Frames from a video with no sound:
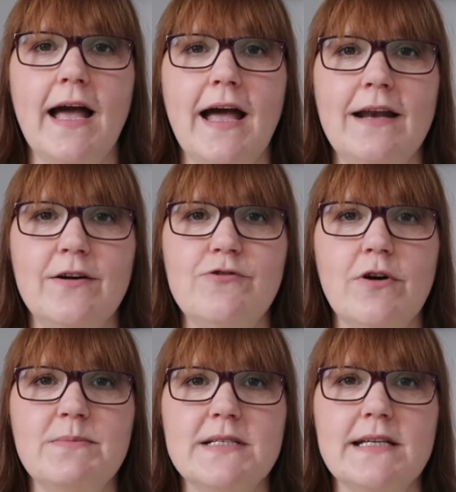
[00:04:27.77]
and I
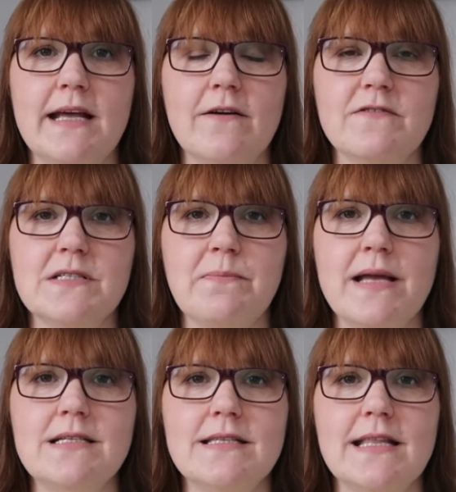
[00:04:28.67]
dropped it and I've
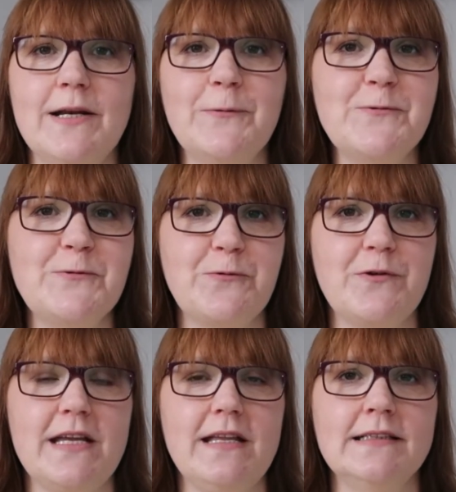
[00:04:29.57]
smashed the little
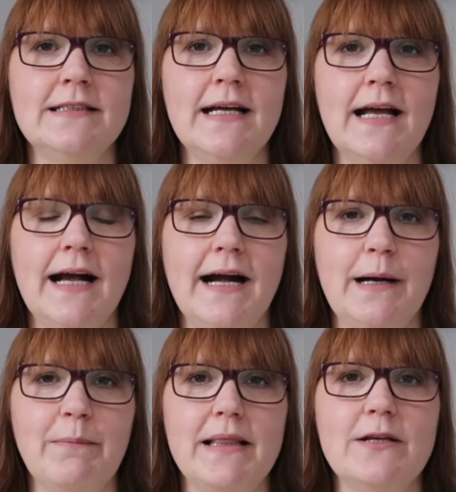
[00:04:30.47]
screen.
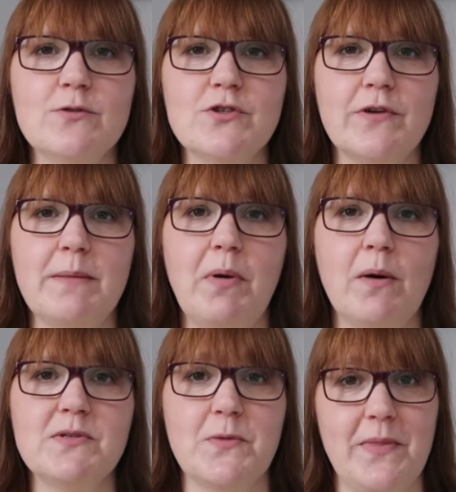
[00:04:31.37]
A little screen
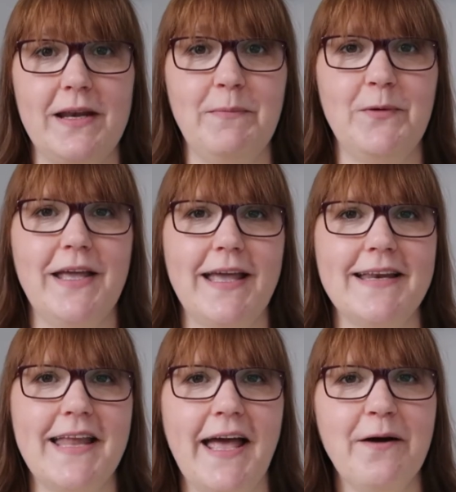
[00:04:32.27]
pops up that I'm looking
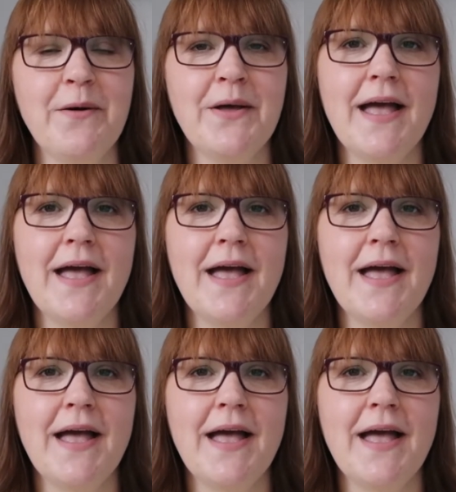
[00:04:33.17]
at now.